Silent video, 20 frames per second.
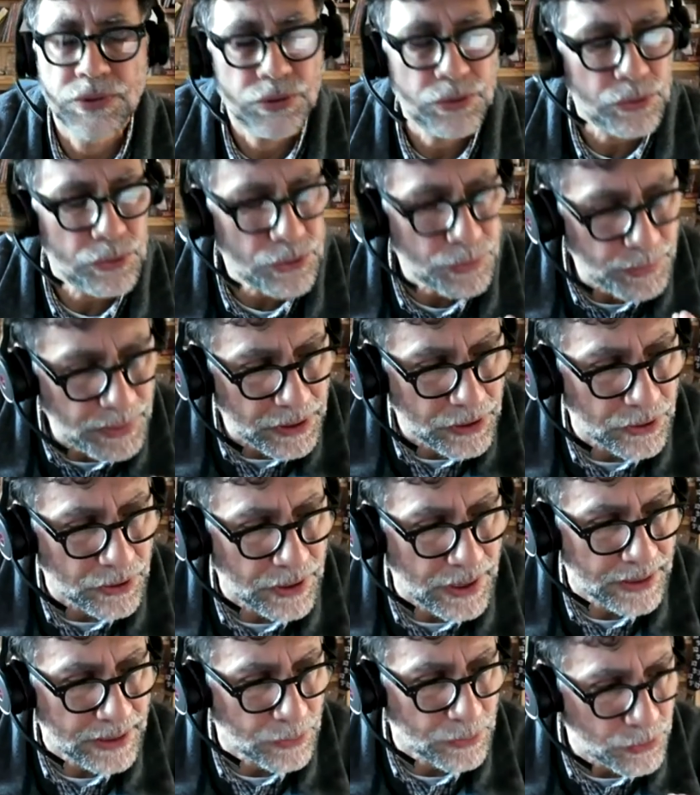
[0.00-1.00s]
We should be
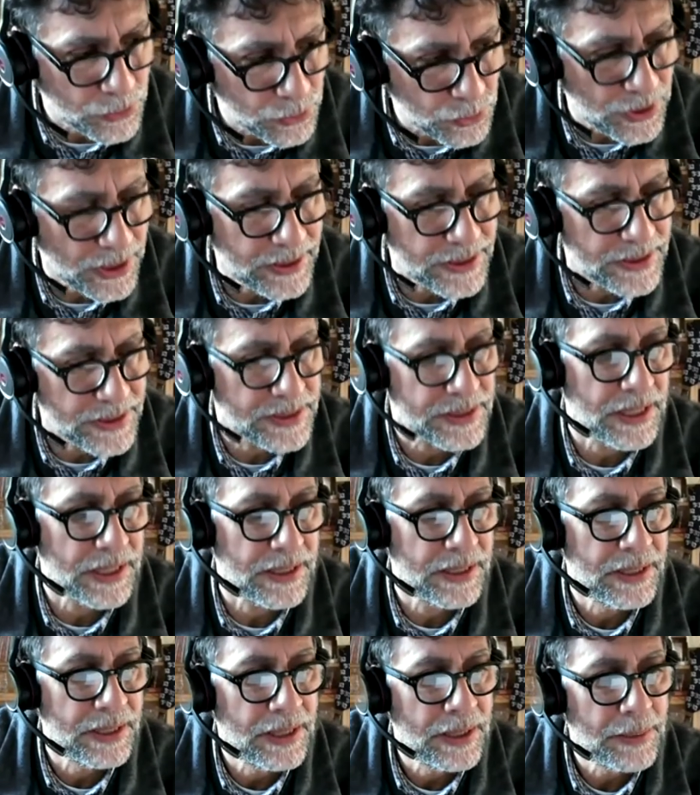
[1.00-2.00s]
connected. We should
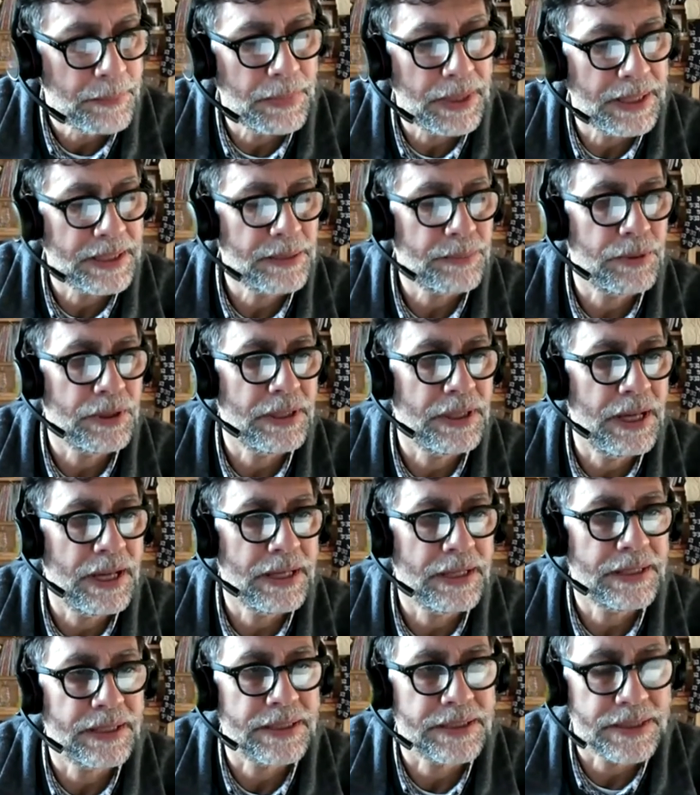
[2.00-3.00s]
understand multiple
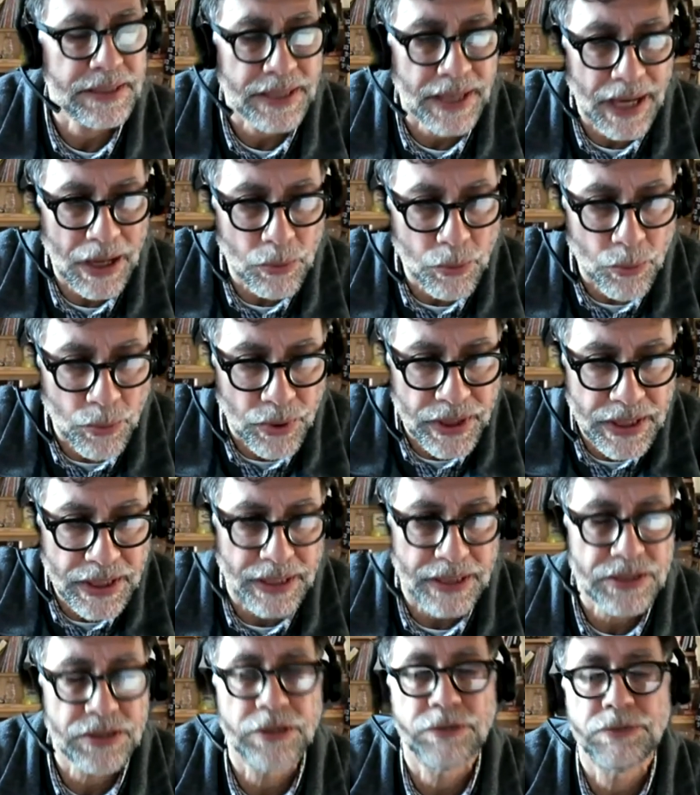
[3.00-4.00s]
inheritance and how
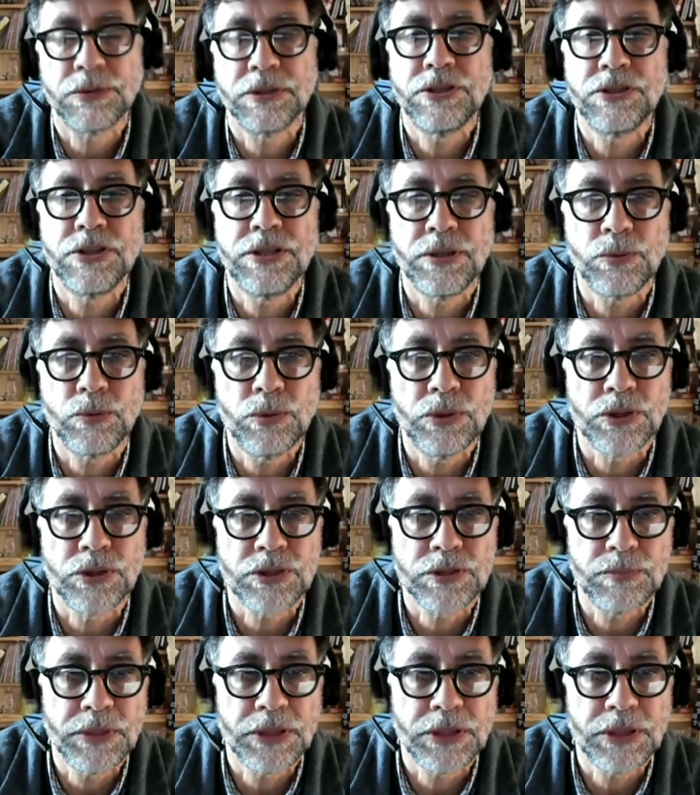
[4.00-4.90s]
real software engineering works,